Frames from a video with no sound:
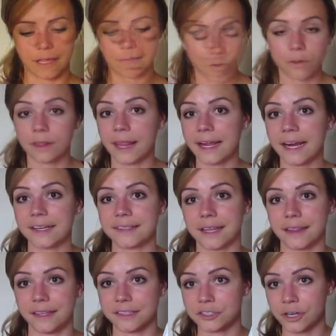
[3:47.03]
So like I
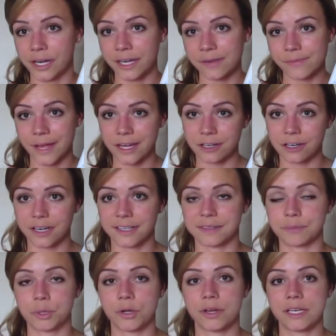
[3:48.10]
said, this training binder is
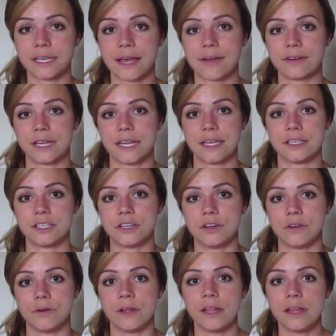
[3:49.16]
broken down
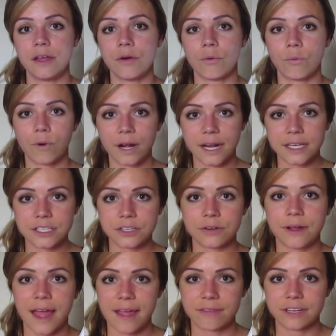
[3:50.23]
into what I
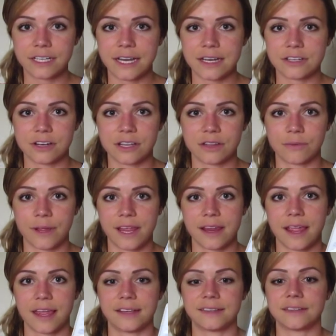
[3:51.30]
do every day during the
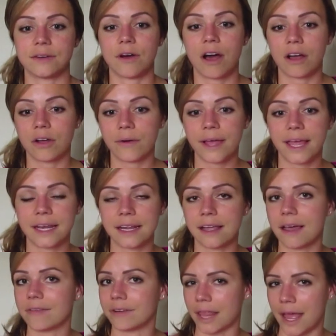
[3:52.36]
week, and so I'll go ahead and
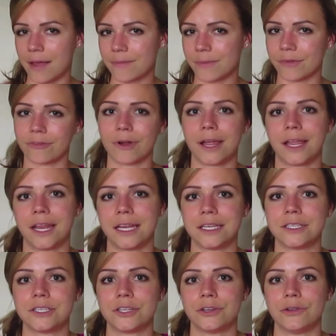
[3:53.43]
cover that before I get
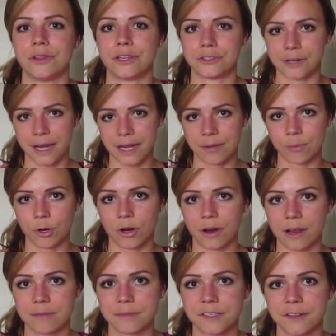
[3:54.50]
into the training
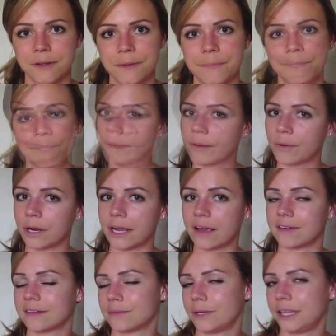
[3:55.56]
programs. All of my
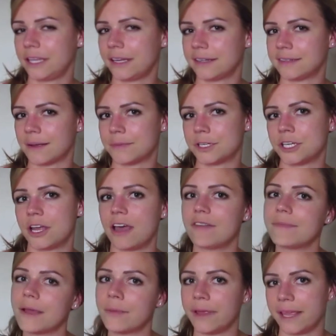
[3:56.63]
workouts, with the exception
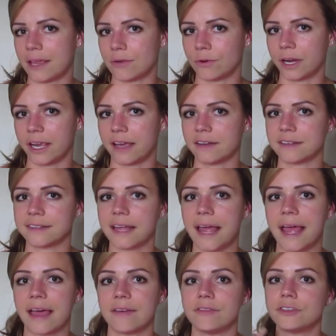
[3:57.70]
of my weekend workouts,
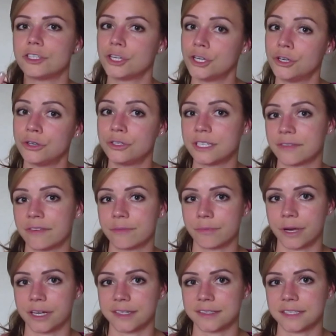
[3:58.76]
have 2 different
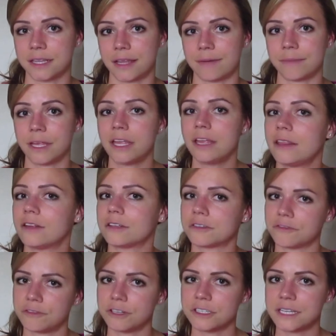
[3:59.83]
parts to them. There's
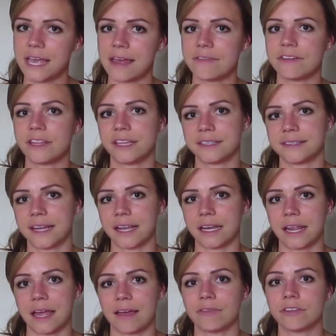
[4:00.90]
the first half and the
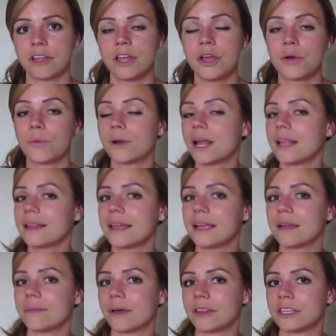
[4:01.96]
second half. What I
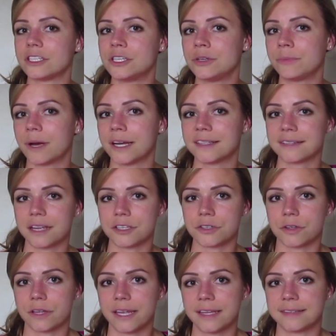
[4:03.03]
like about the 2-part
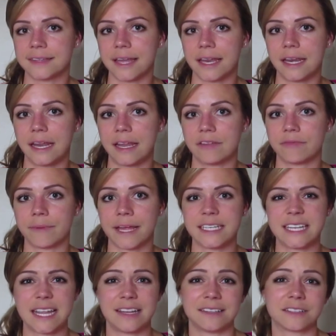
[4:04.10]
schedule is that if my
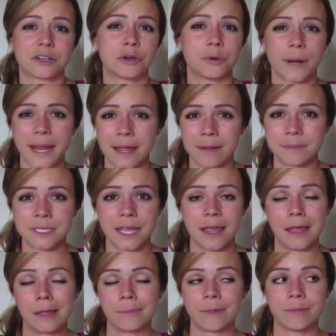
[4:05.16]
day is crammed,
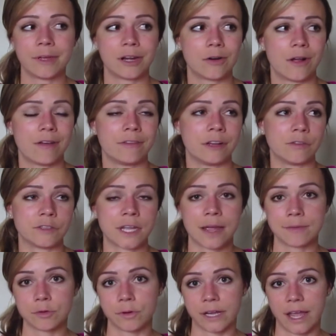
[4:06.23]
maybe I don't have enough
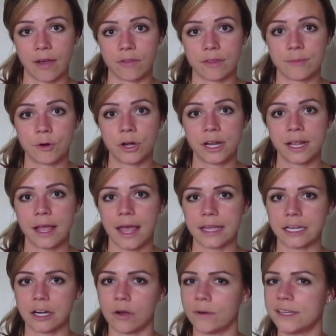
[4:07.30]
time to work out in the morning, I
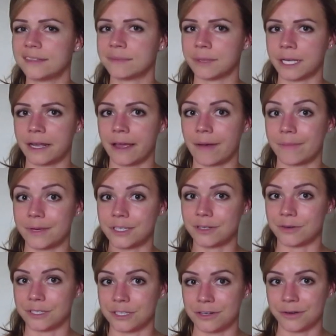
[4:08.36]
can always split it up
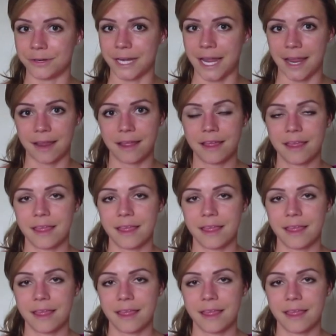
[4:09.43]
into a 2-a-day.